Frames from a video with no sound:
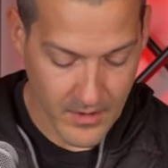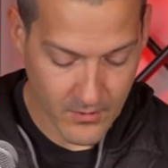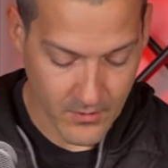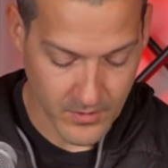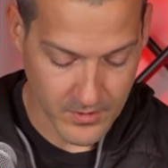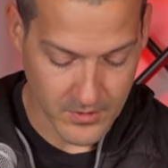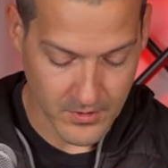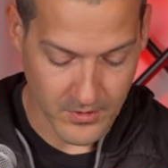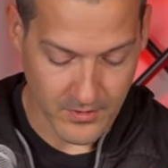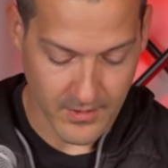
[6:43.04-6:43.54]

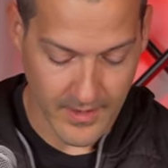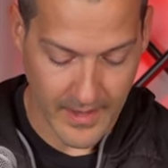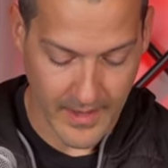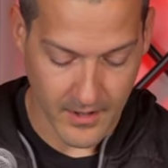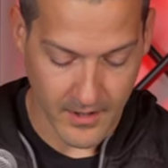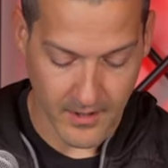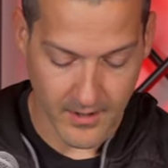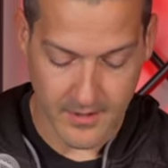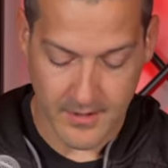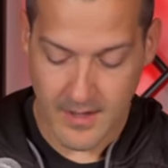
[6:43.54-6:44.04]
We turn
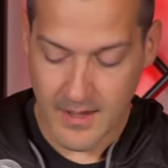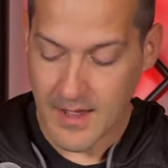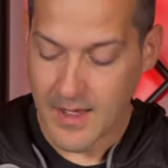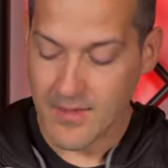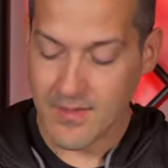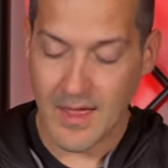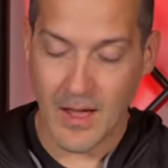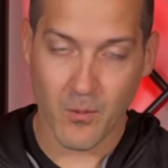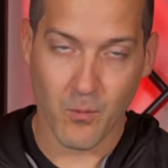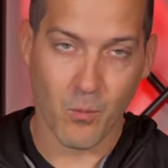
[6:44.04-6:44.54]
that on.
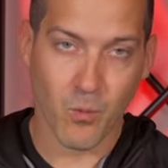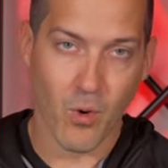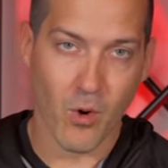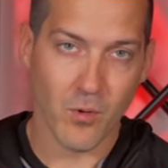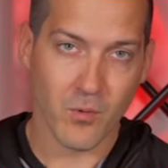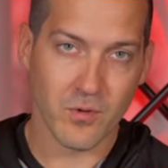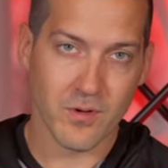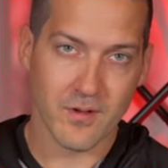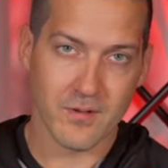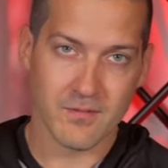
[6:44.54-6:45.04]
That
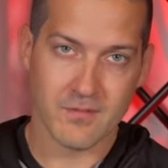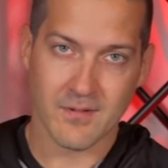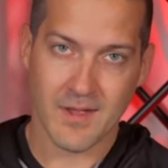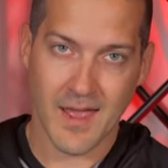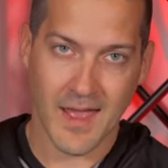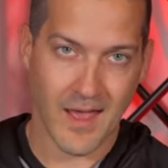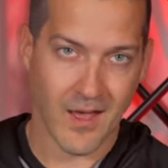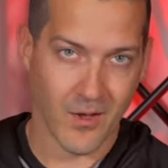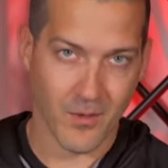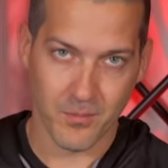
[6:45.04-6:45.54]
won't
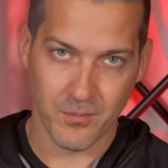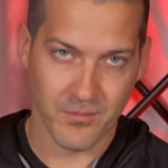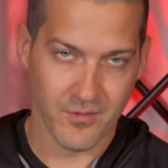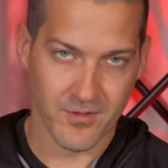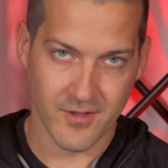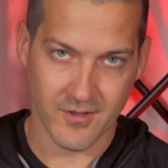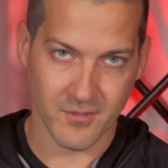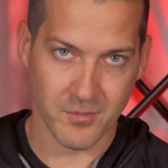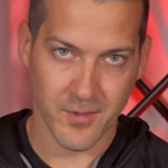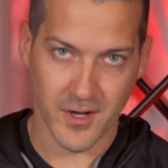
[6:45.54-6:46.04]
help
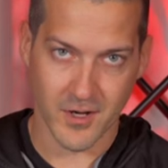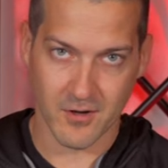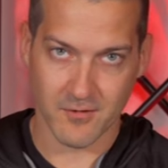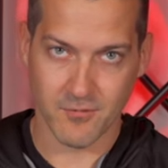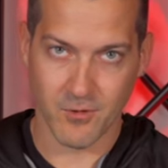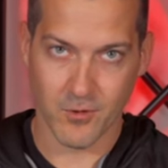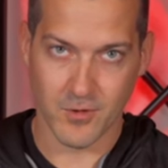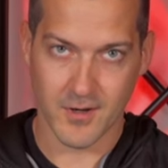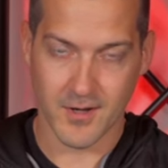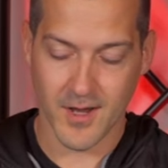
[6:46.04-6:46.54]
this
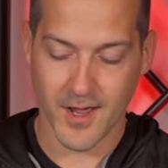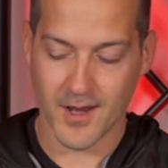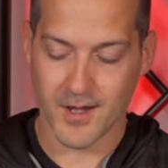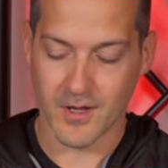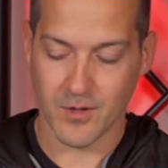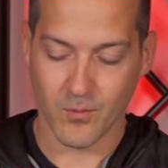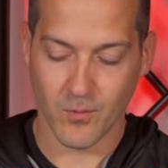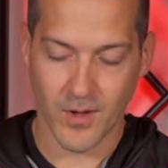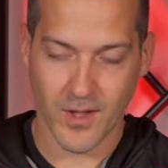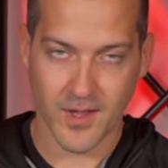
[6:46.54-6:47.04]
microphone in
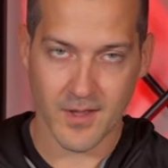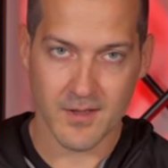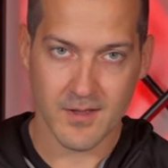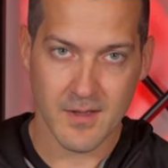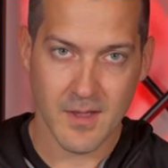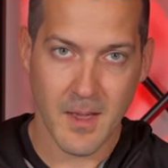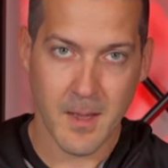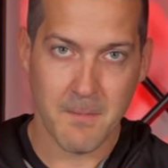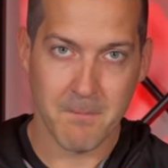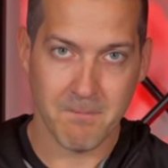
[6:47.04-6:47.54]
any way,
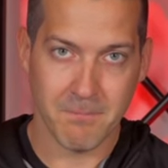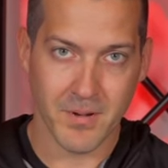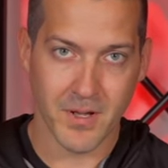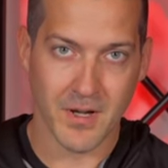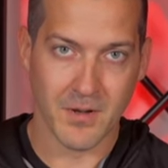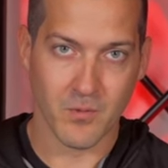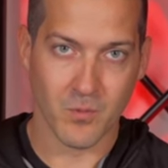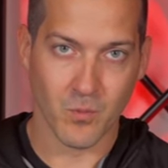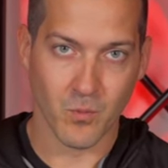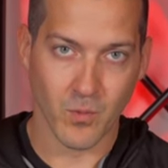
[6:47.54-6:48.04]

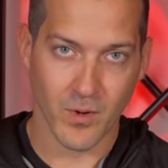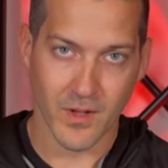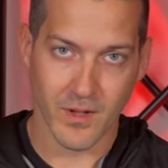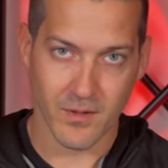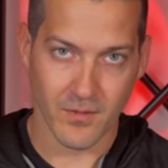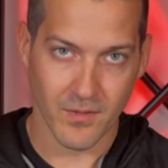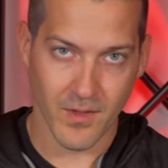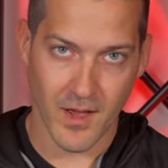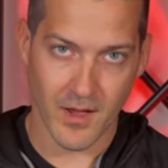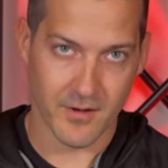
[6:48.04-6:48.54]
but it
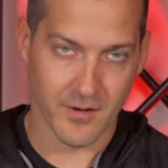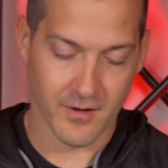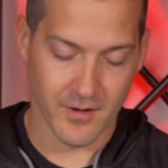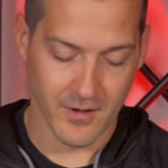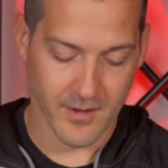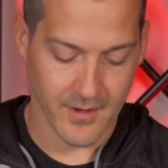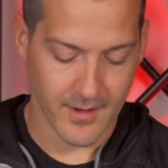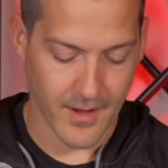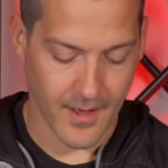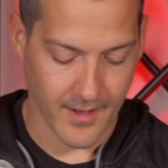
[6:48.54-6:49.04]
will not
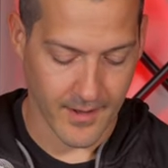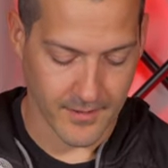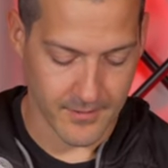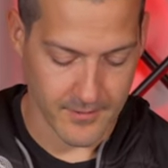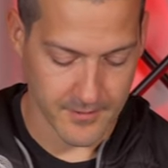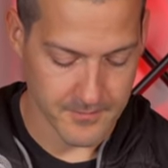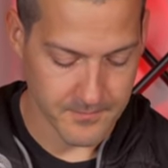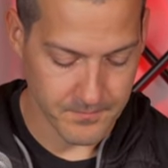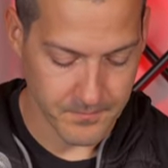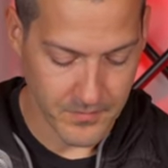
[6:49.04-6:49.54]
hurt it
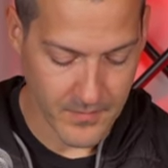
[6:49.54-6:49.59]
either.